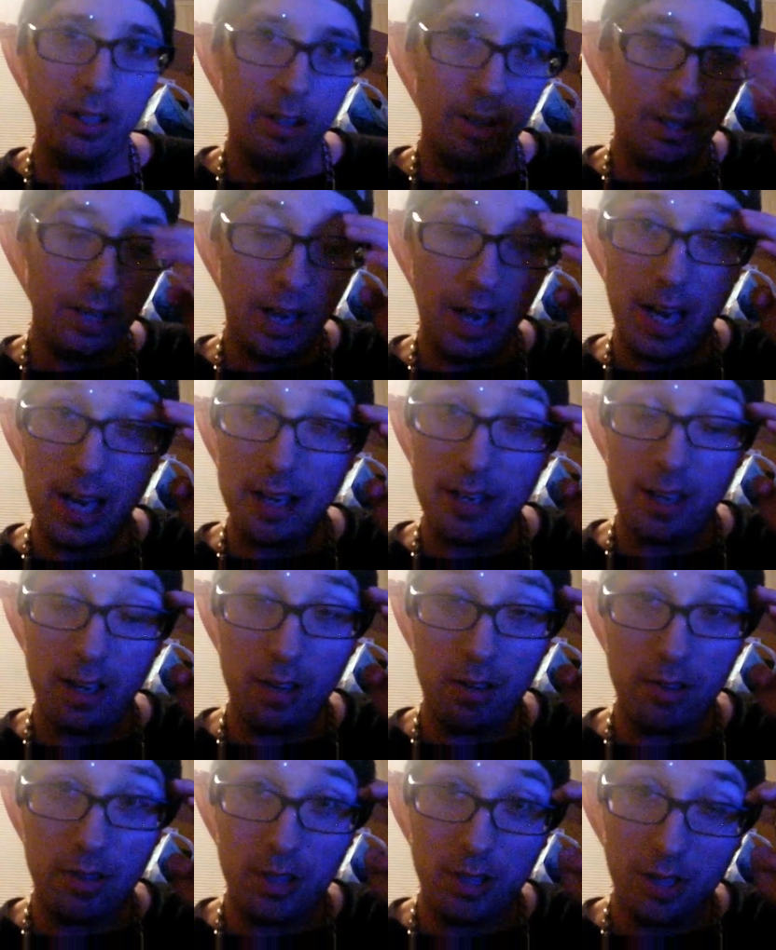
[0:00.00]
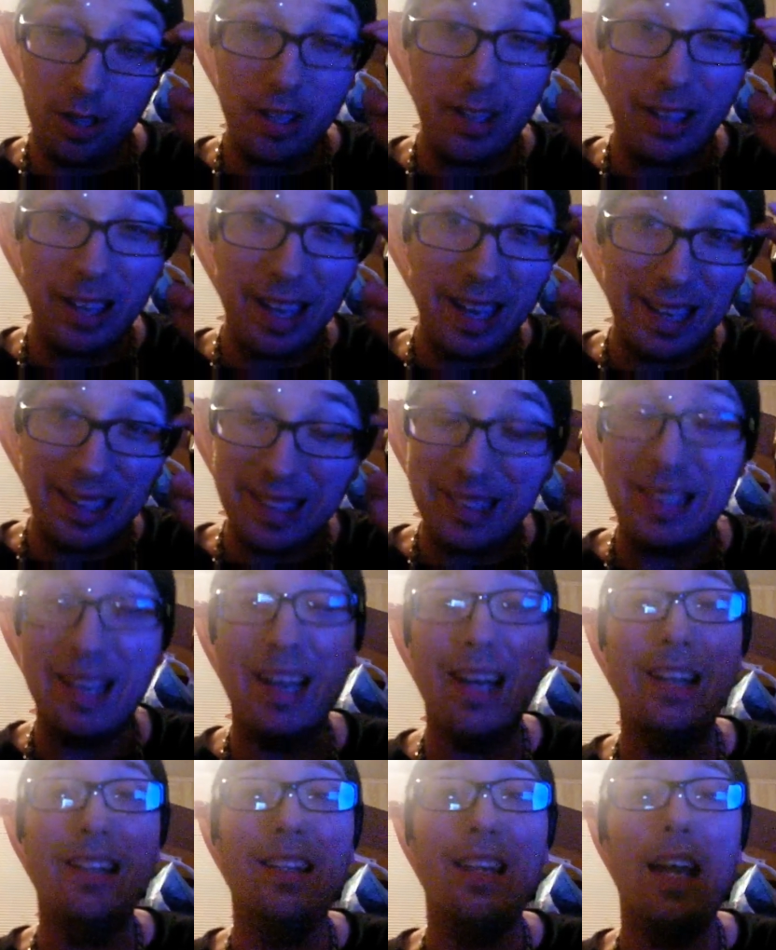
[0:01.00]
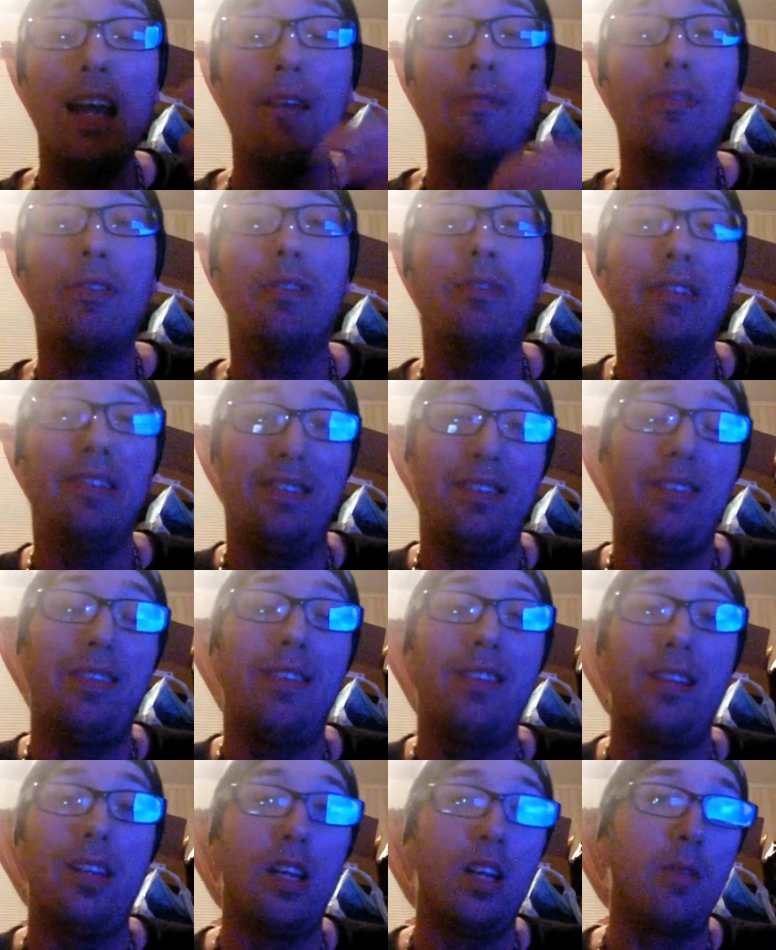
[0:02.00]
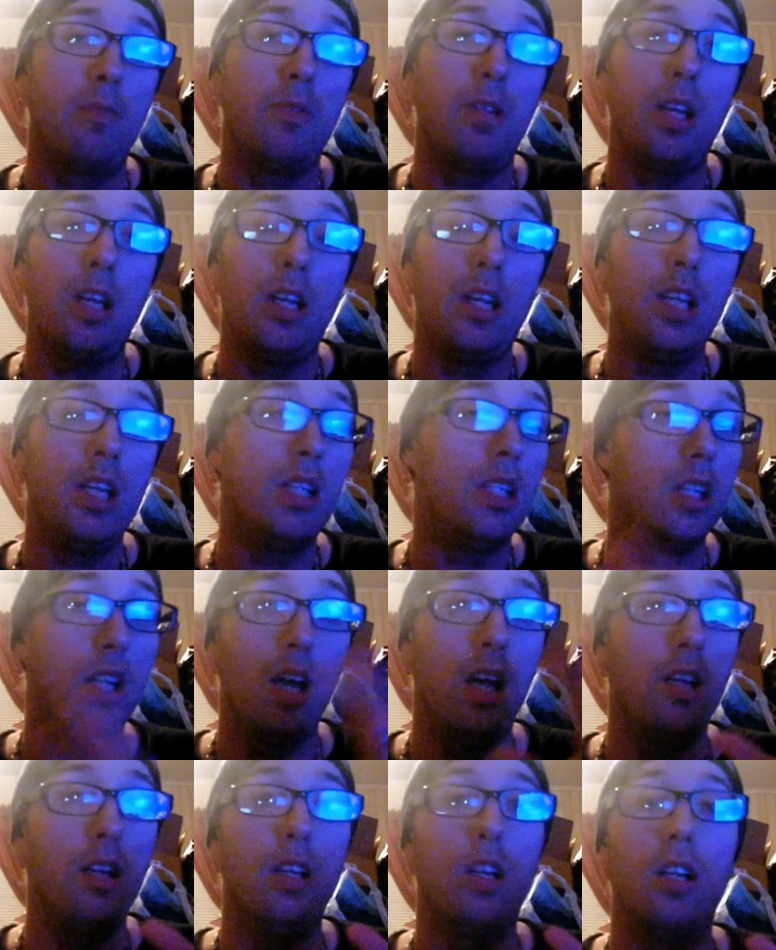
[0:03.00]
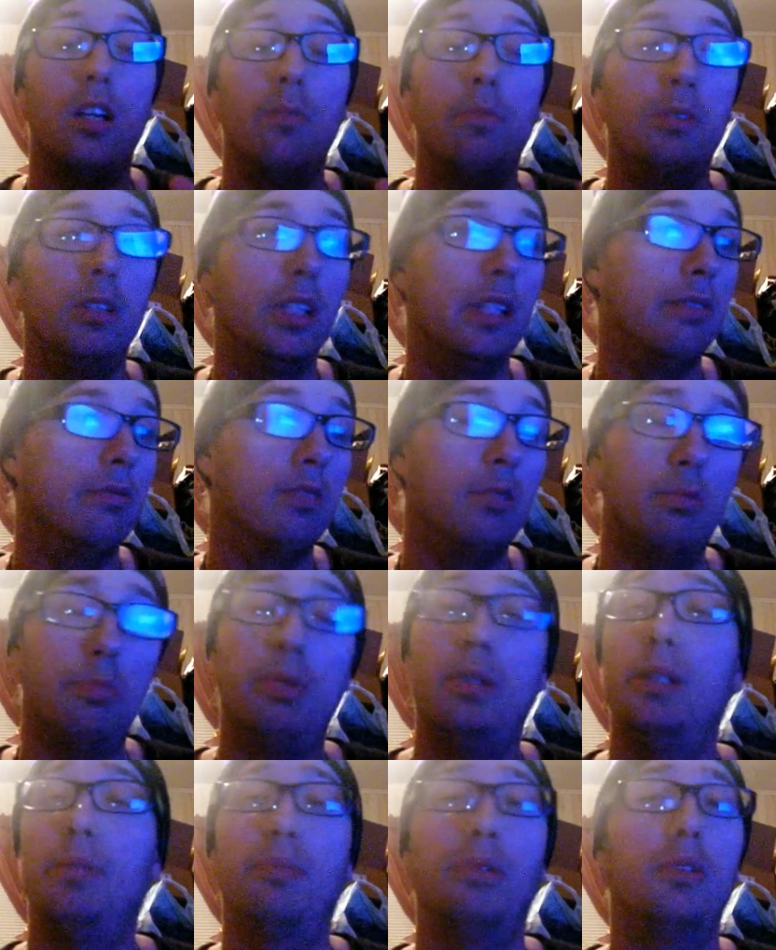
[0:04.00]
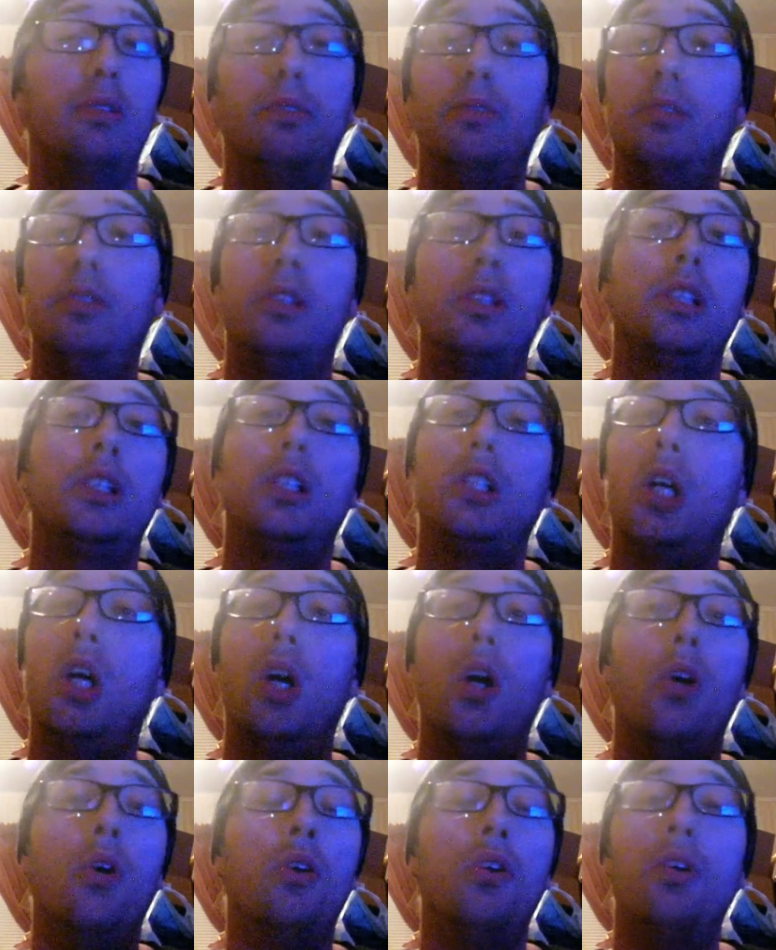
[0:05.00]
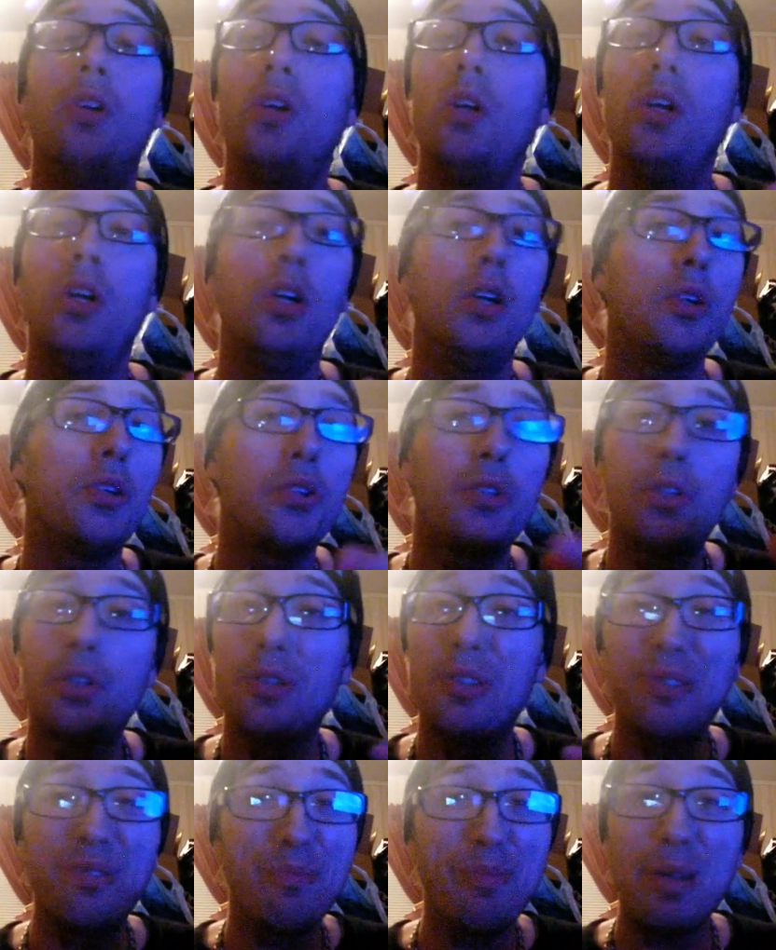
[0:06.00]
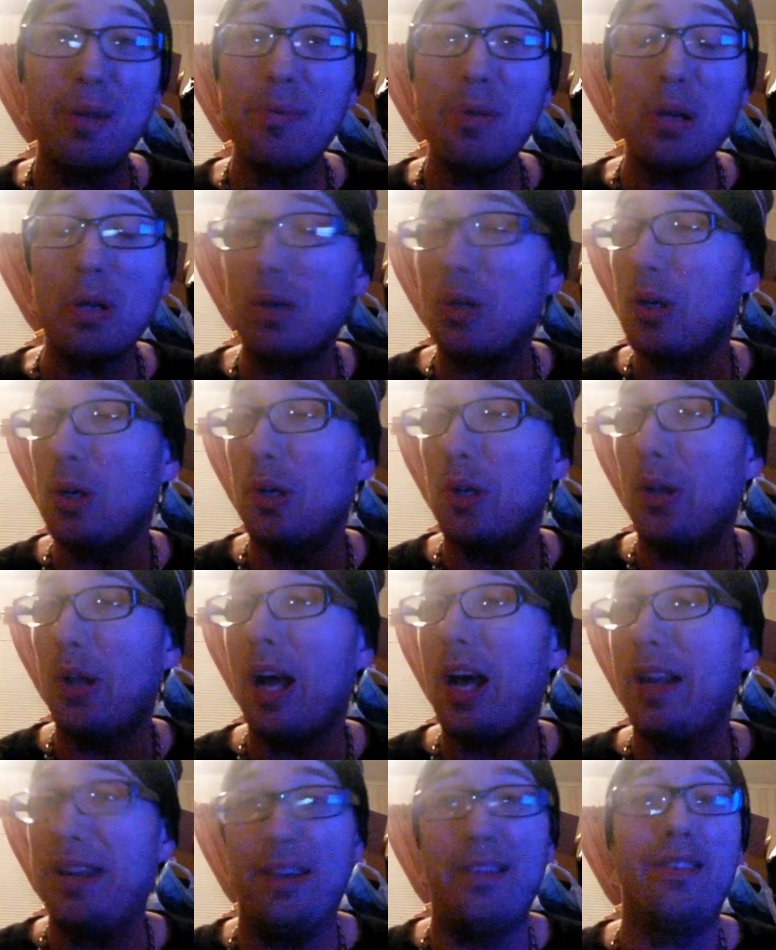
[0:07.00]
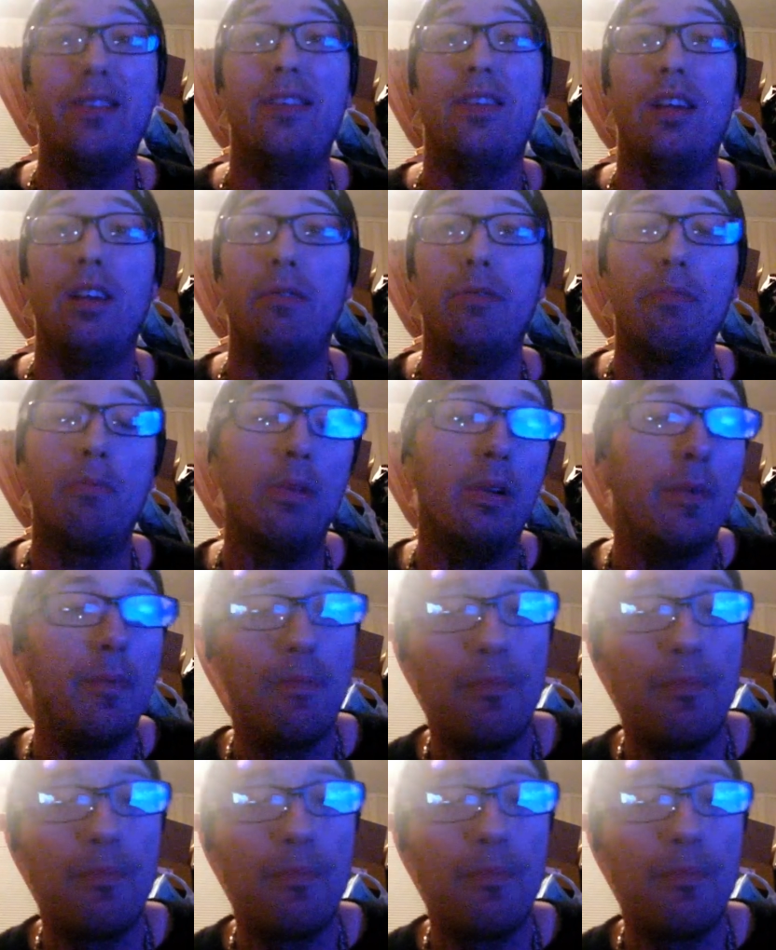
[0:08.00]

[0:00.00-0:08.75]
I don't do like Lap from Wednesday Update. He done unbelievable people and go. People go a lot of stuff, but